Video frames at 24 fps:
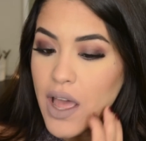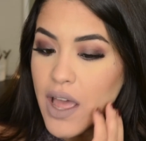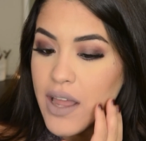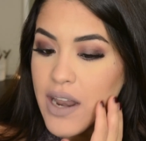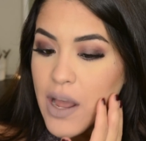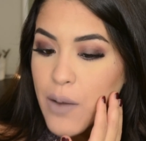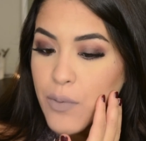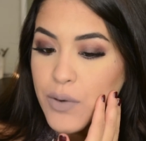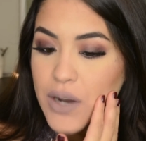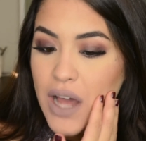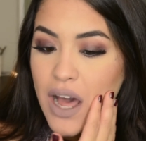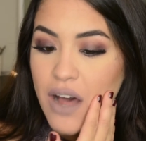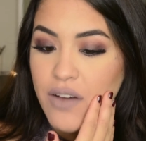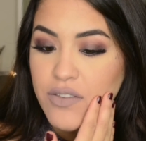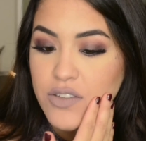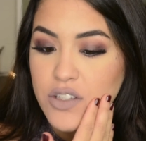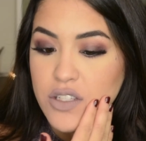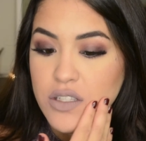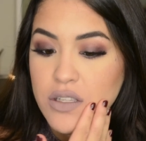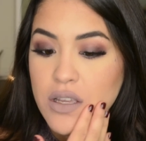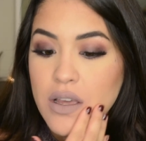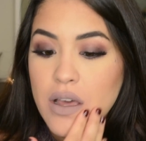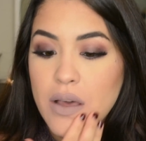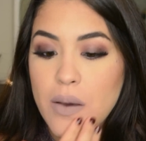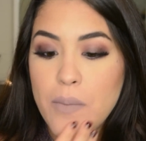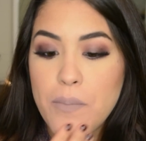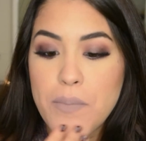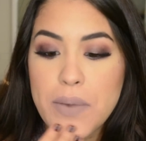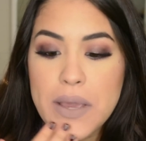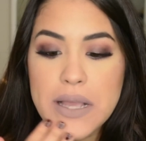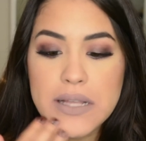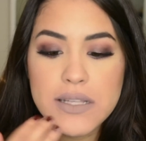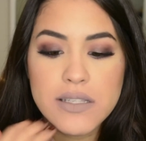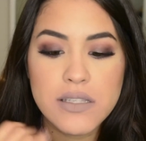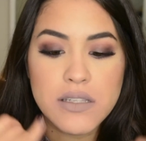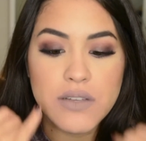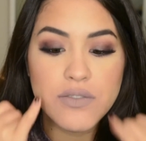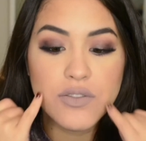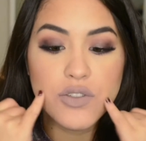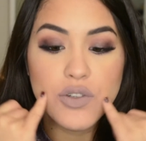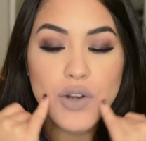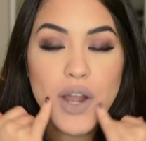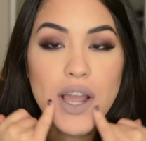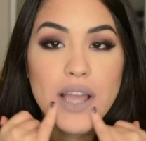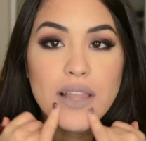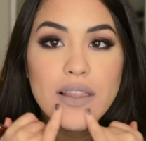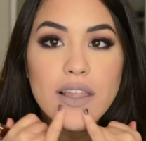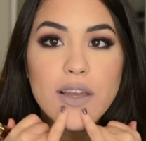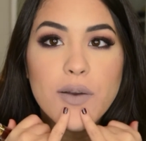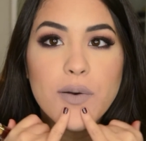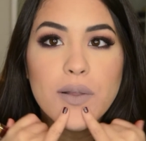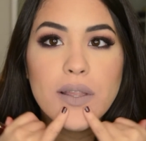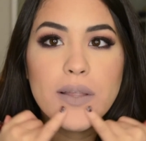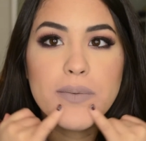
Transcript: and I would have just pieces of dry liquid